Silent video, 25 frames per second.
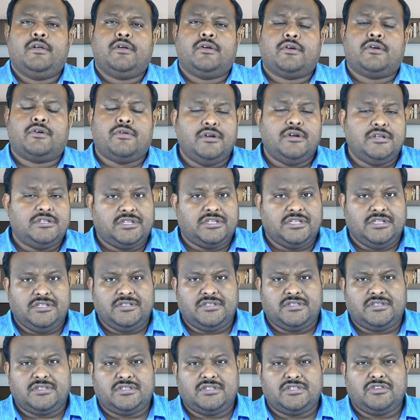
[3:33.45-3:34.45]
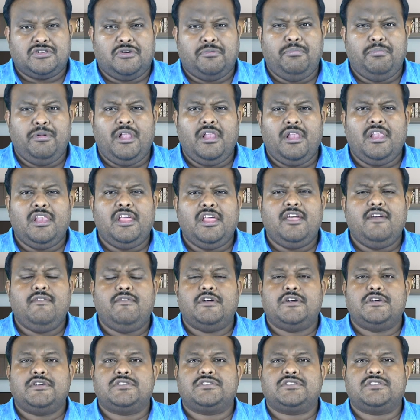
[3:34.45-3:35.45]
christians or
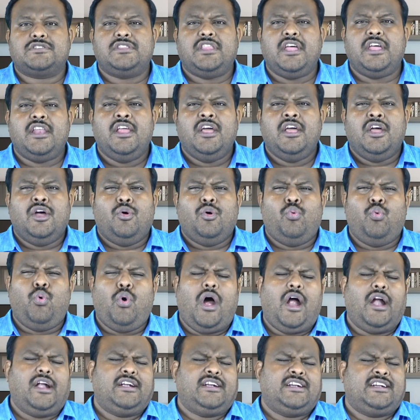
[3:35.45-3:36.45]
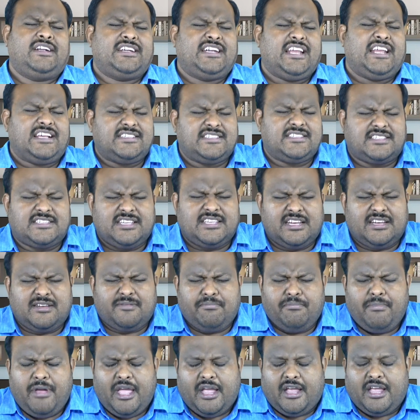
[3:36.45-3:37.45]
believers then what does it
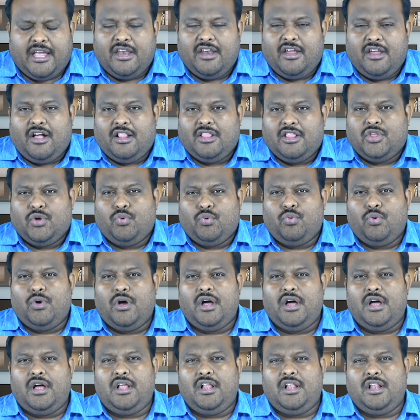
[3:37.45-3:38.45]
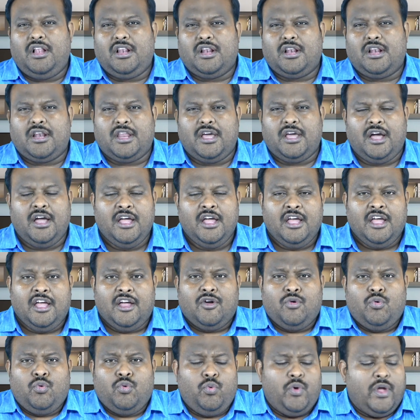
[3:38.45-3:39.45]
make in all the world
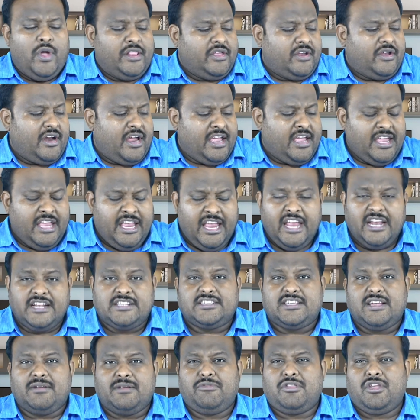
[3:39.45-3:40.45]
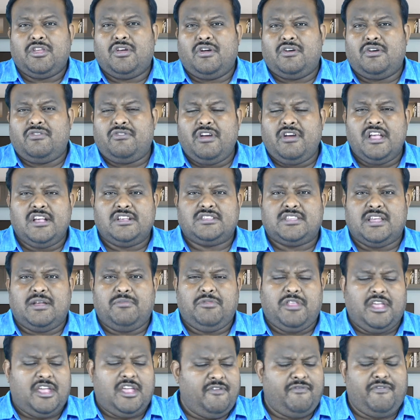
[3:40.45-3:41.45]
whether i eat something or drink
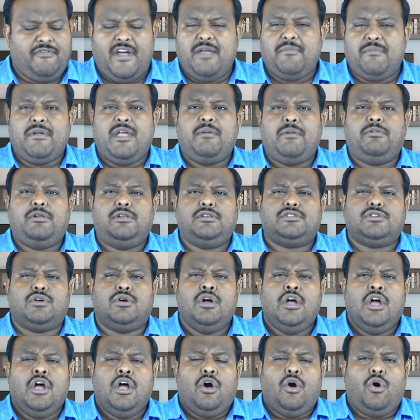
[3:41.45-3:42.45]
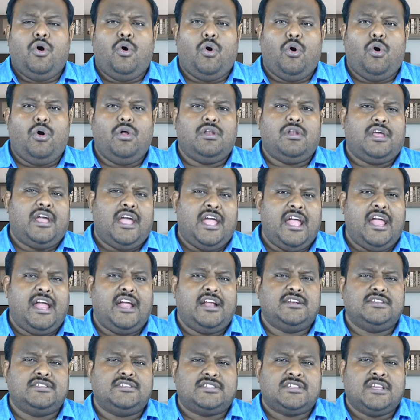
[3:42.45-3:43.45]
something if i'm able to hold
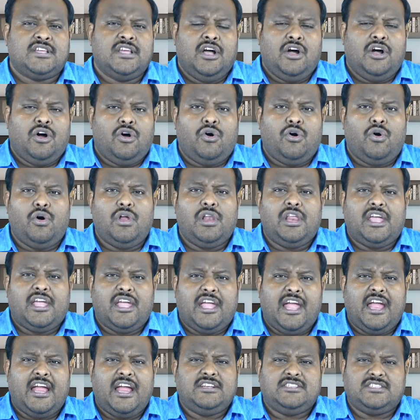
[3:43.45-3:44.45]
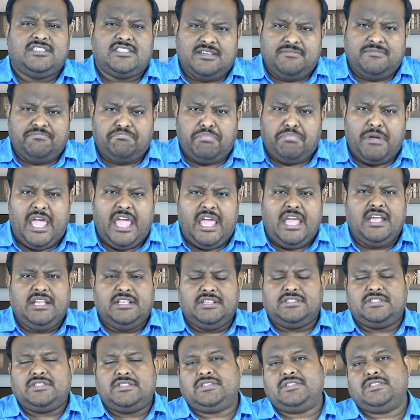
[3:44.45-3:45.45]
hands holy hands in
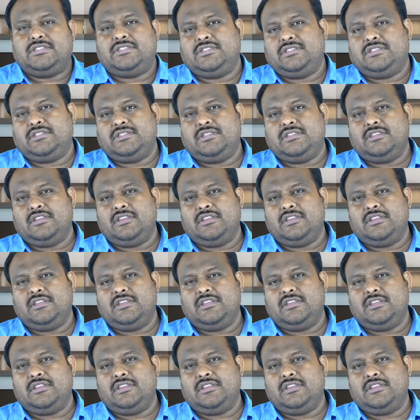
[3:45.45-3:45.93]
peace